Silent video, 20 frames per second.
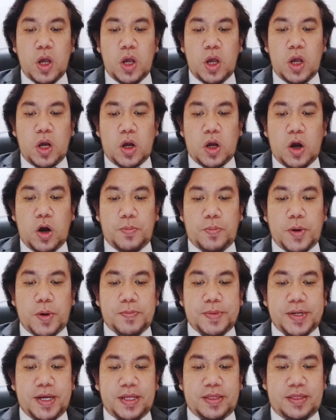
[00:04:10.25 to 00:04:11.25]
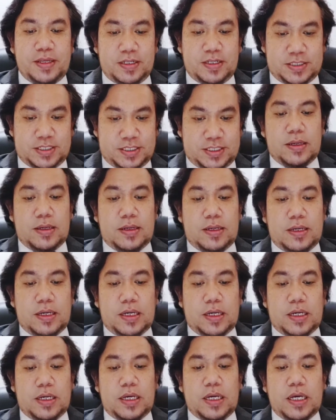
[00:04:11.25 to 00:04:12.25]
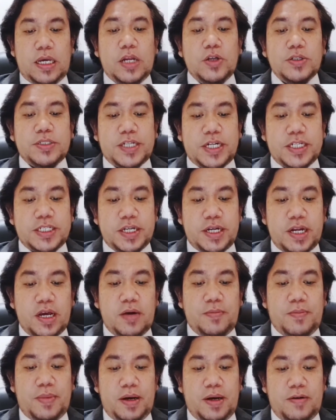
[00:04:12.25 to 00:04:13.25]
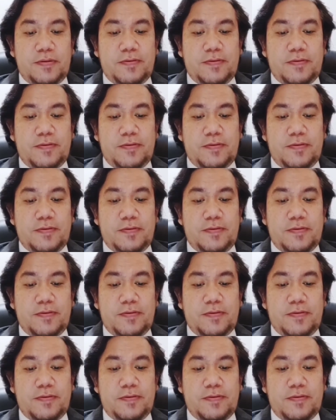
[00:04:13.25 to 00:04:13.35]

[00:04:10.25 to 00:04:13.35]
co-proprietors. Illustration above